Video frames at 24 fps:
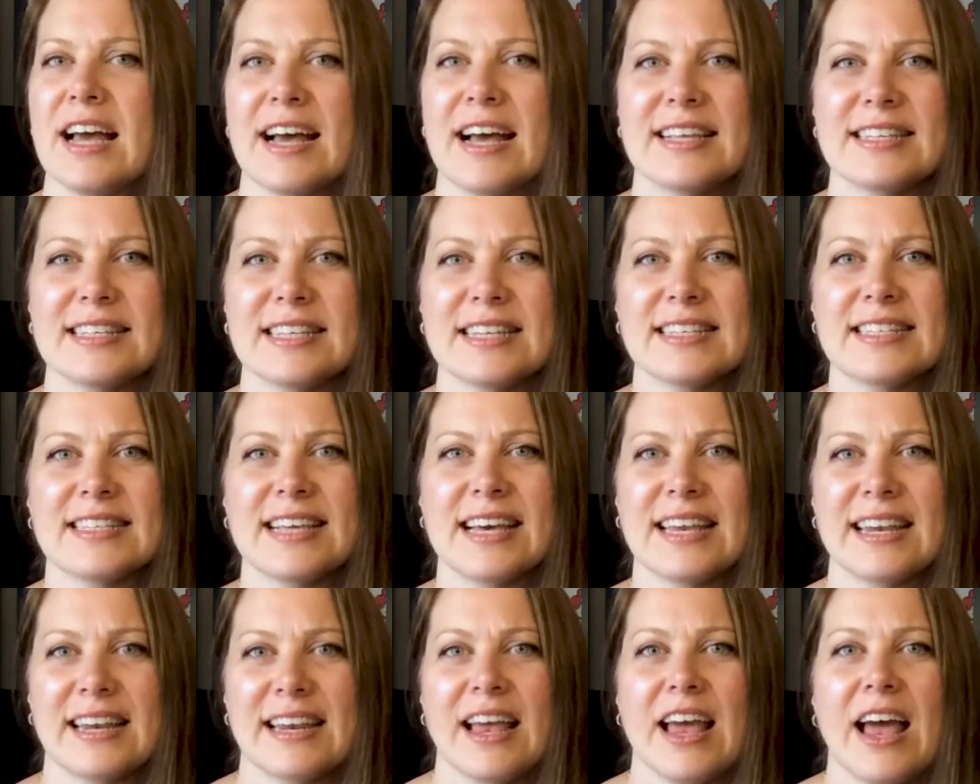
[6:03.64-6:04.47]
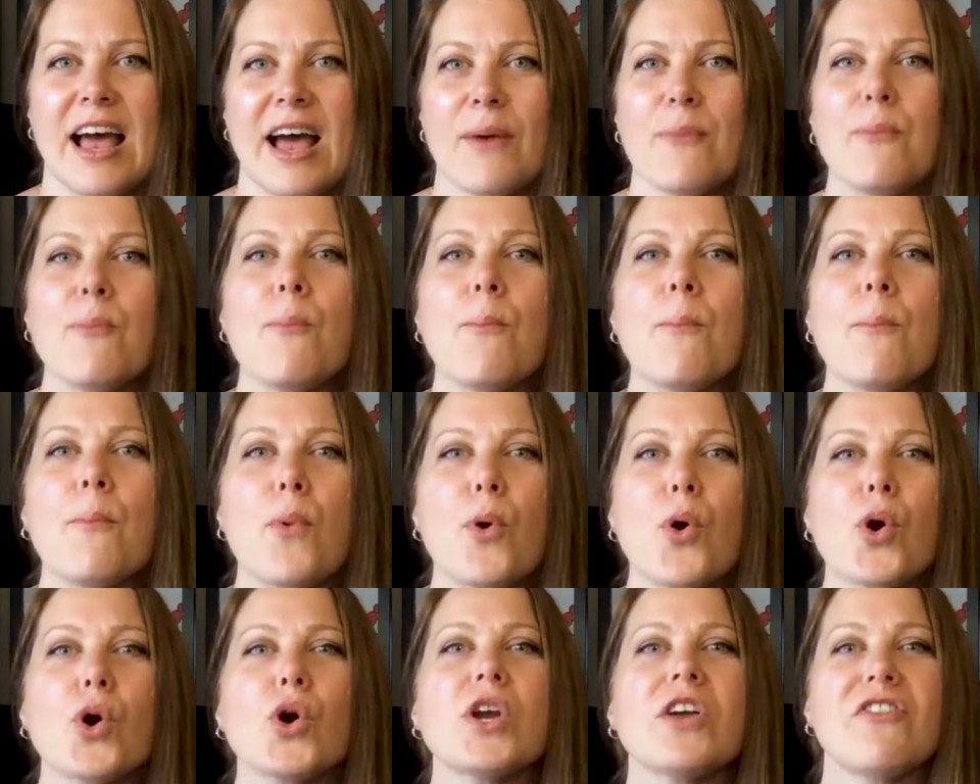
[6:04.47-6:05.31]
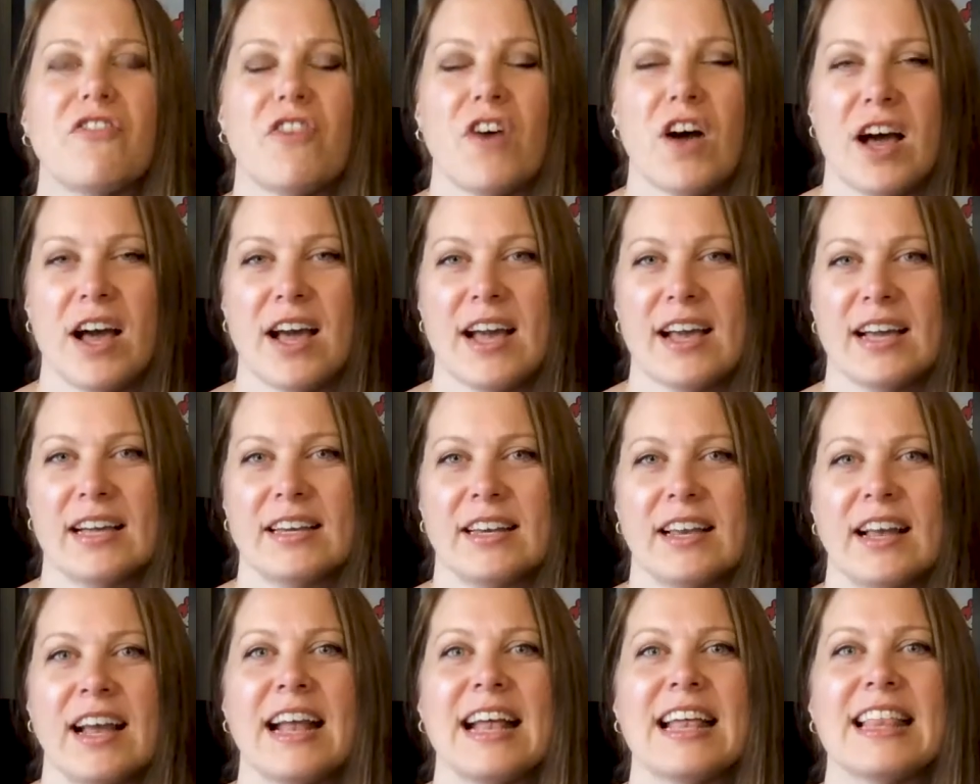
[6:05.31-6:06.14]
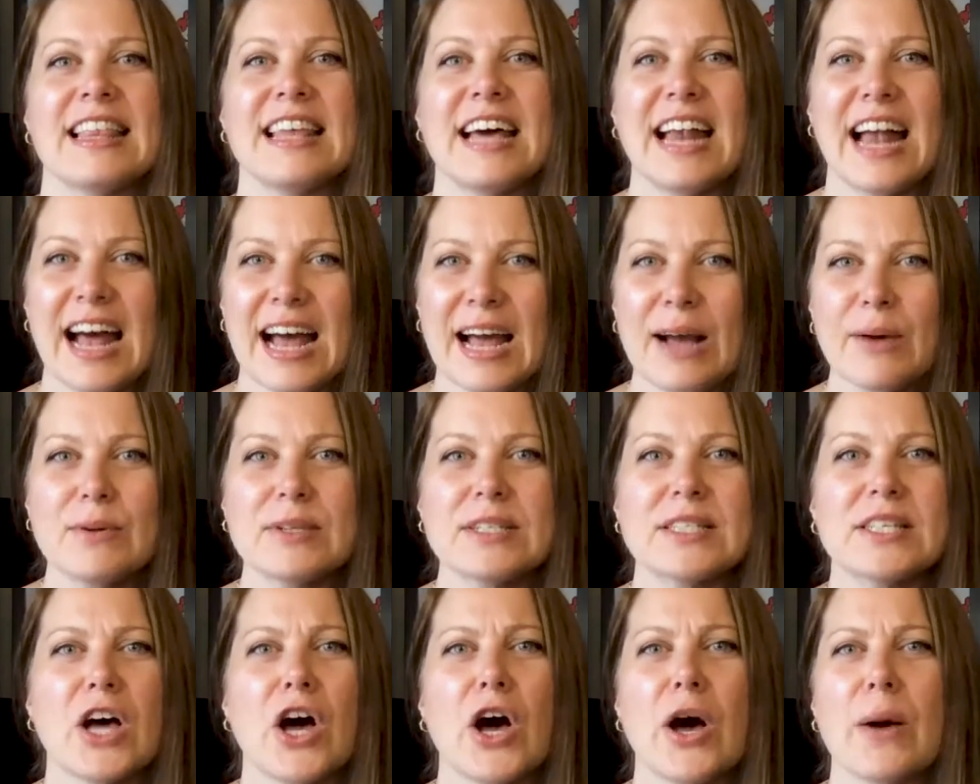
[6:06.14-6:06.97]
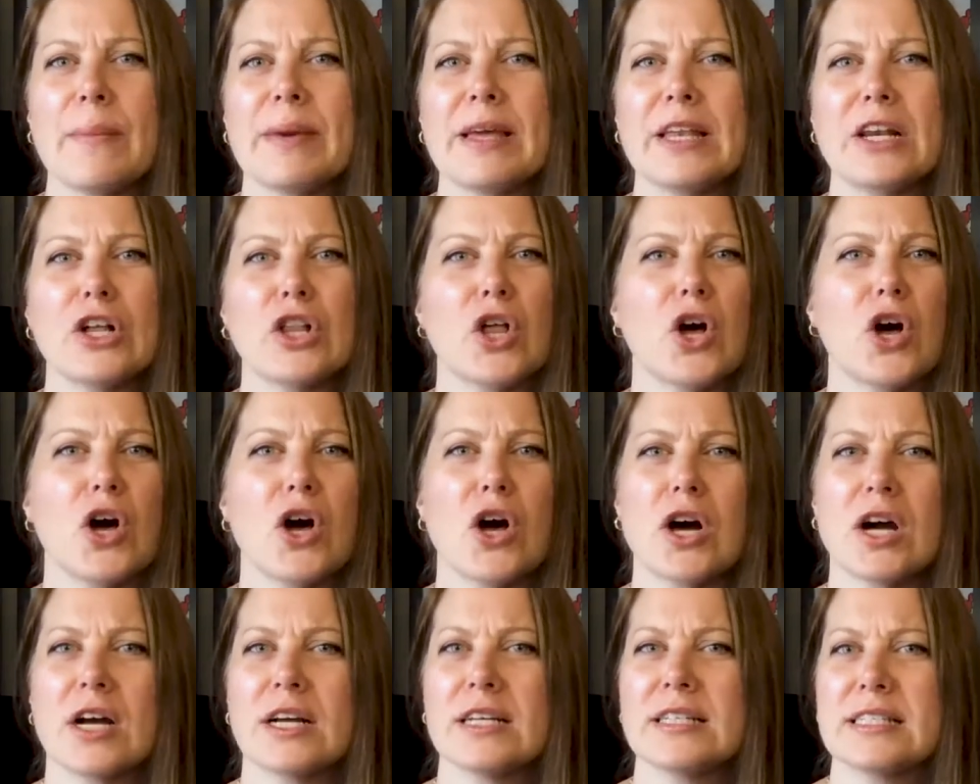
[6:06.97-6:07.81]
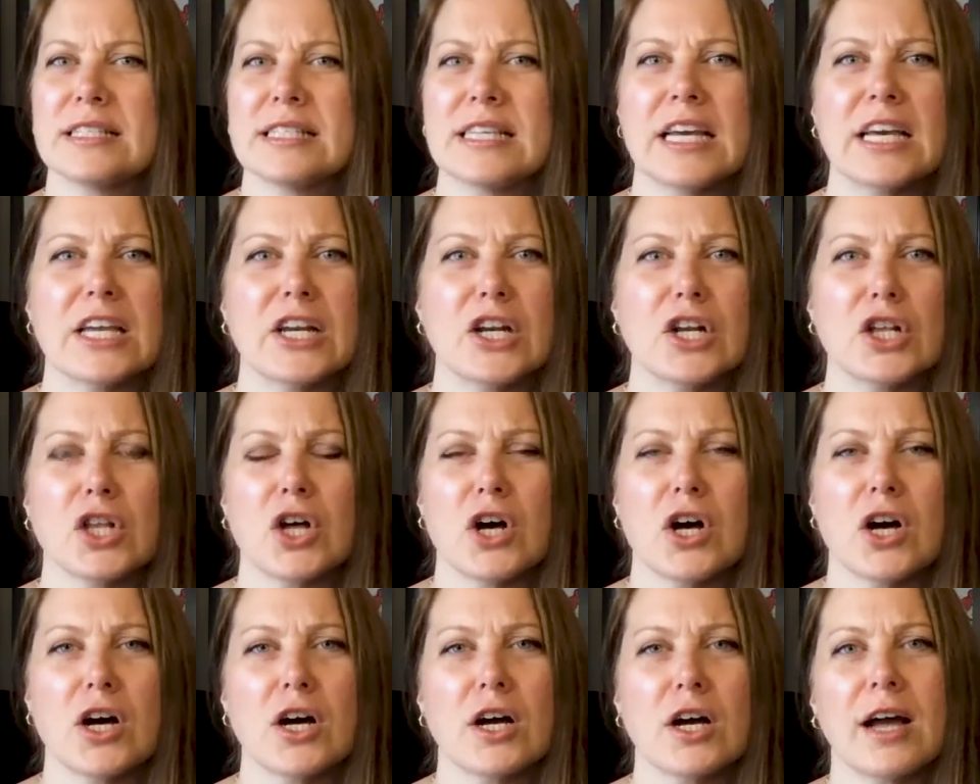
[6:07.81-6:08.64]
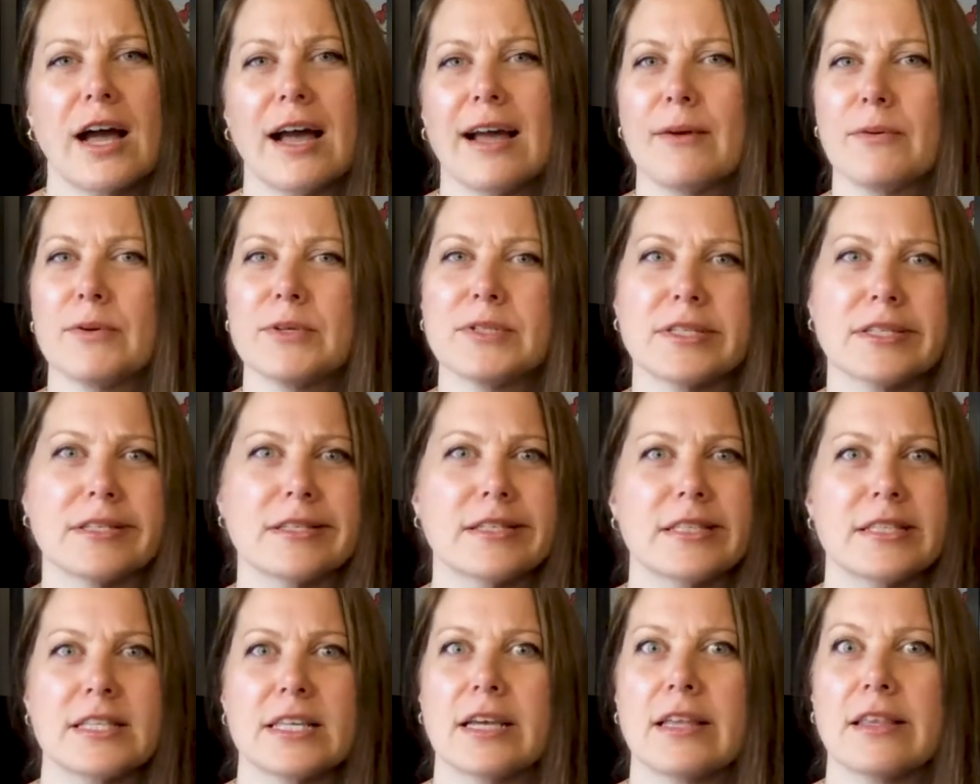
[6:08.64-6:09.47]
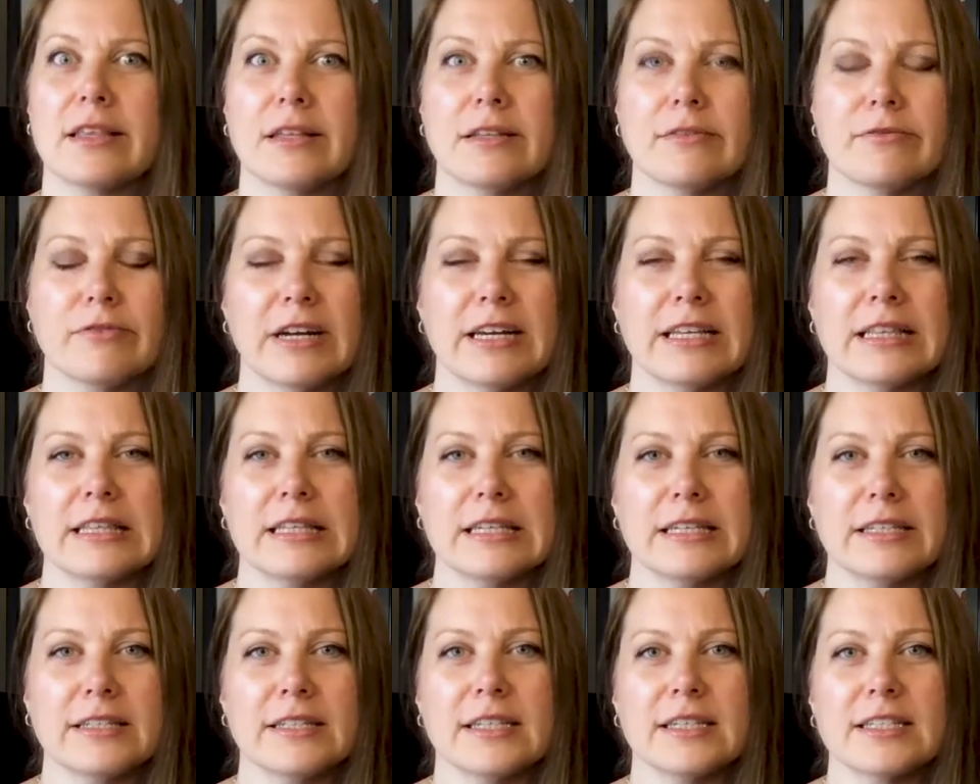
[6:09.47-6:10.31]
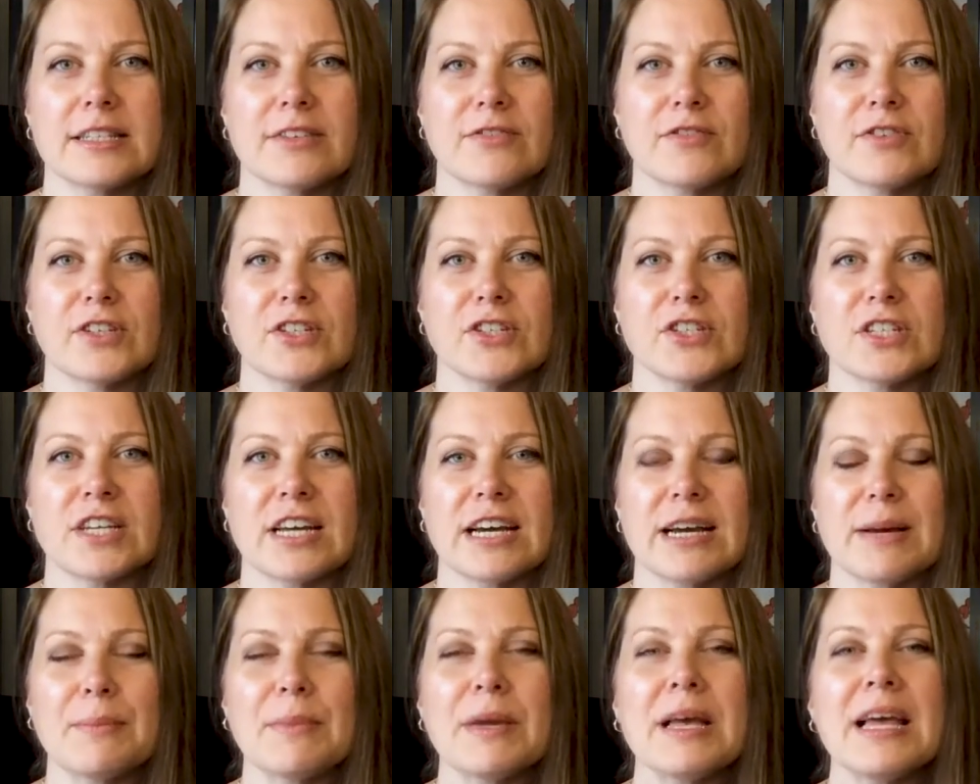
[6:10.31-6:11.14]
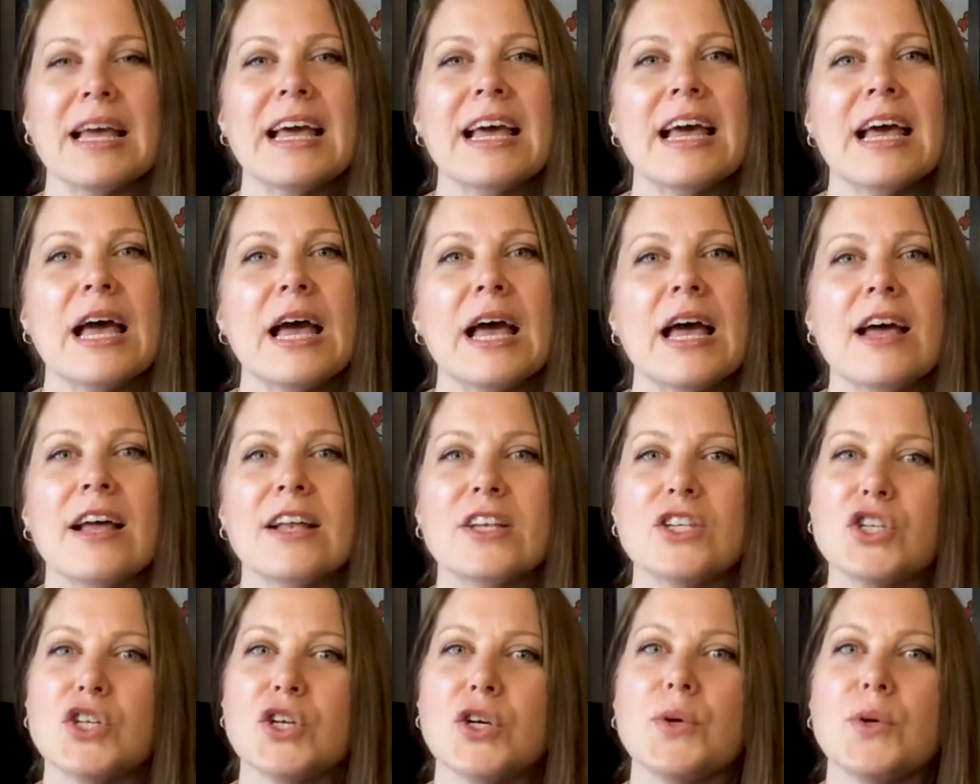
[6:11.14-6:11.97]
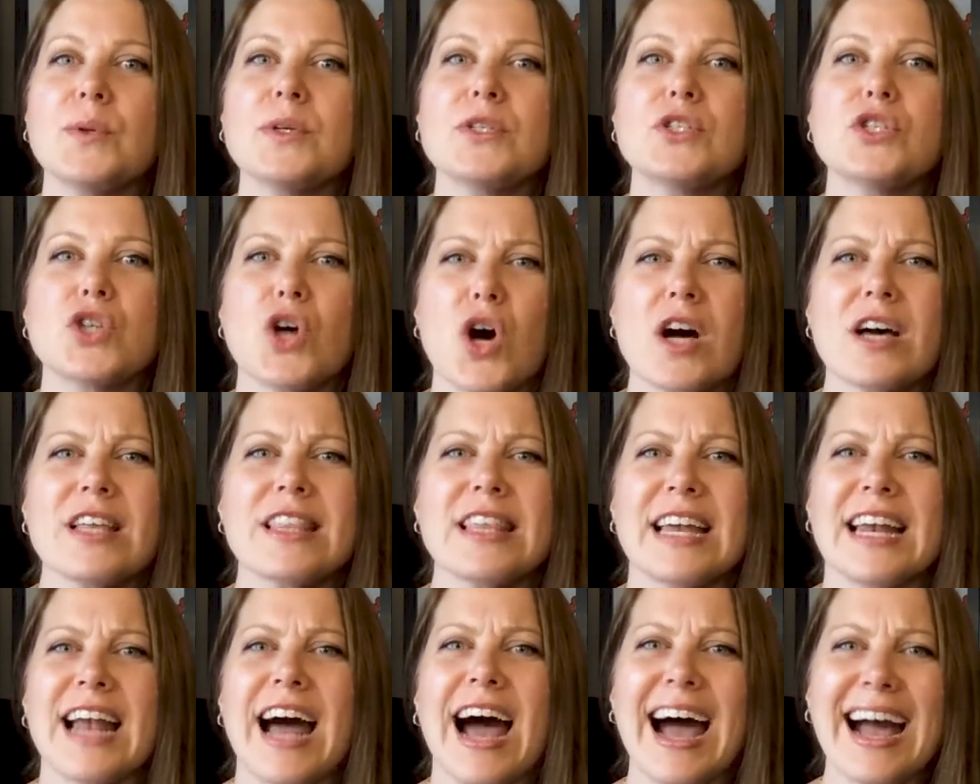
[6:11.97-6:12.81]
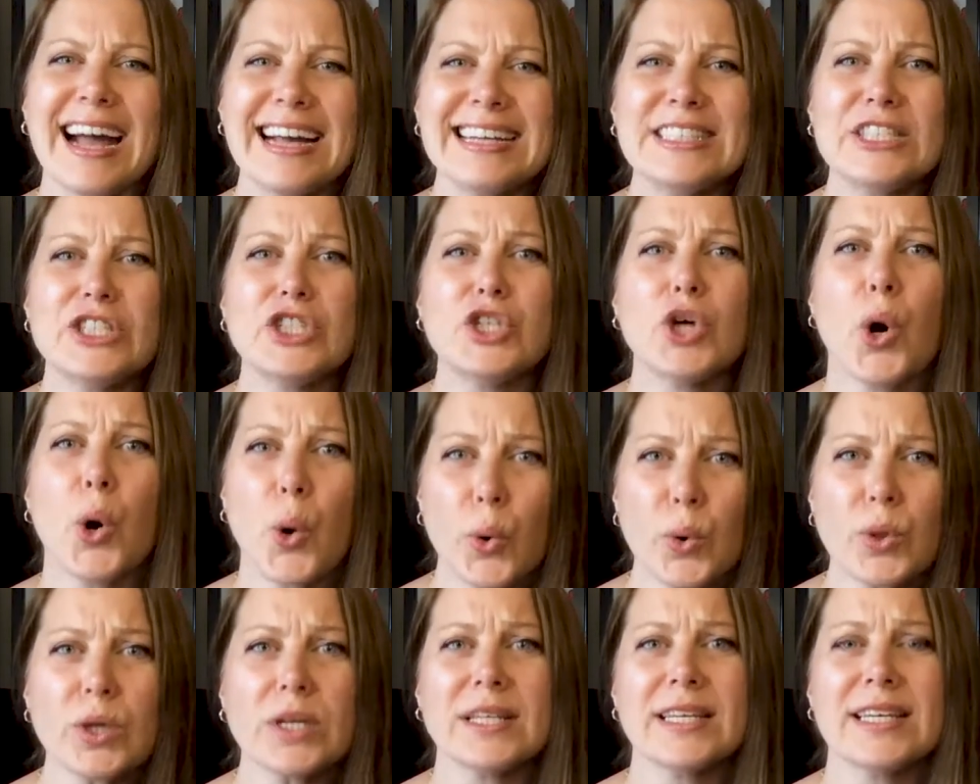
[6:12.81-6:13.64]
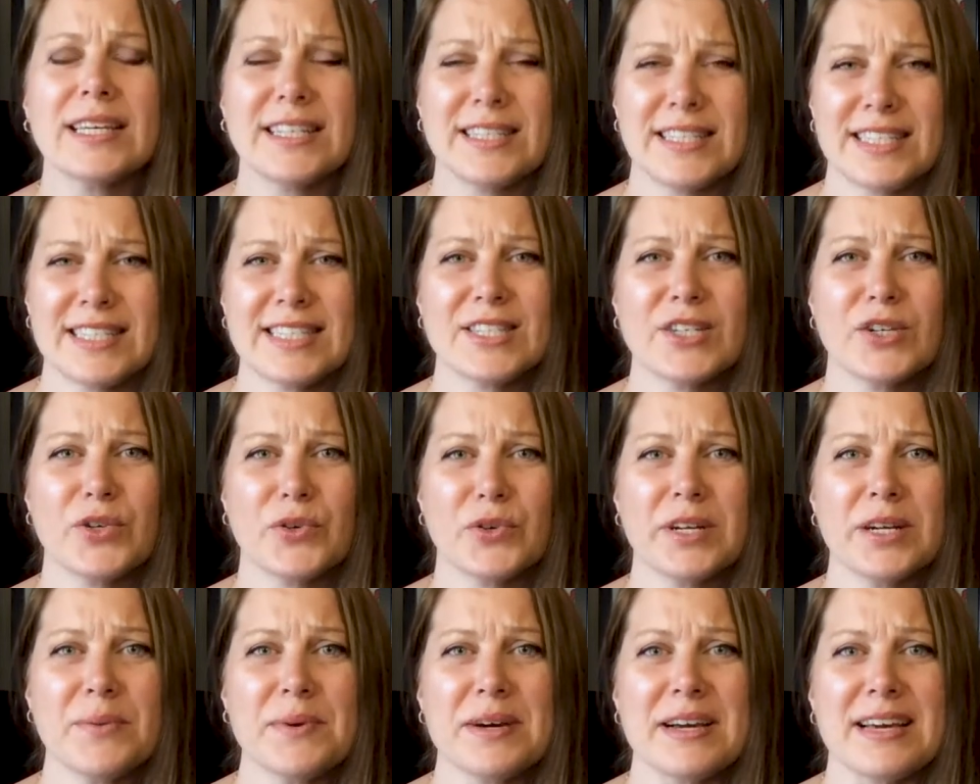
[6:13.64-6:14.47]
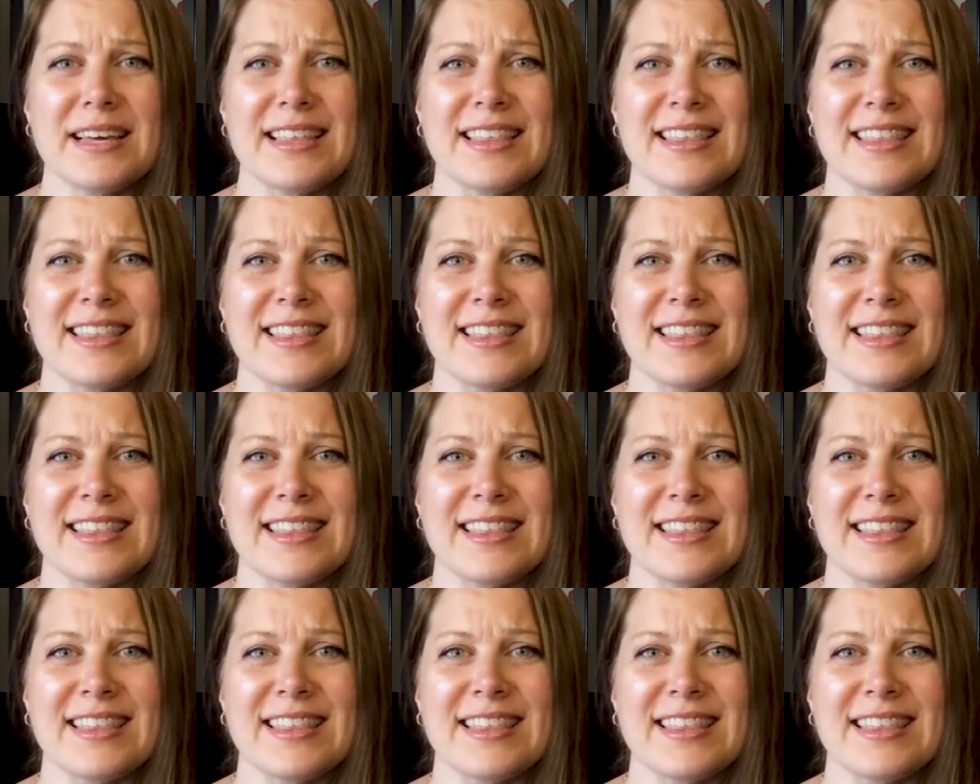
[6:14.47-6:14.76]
as I said, mortified that I was humming along and singing along. I wasn't singing the right lyrics the first time, to a song that I totally disagree with.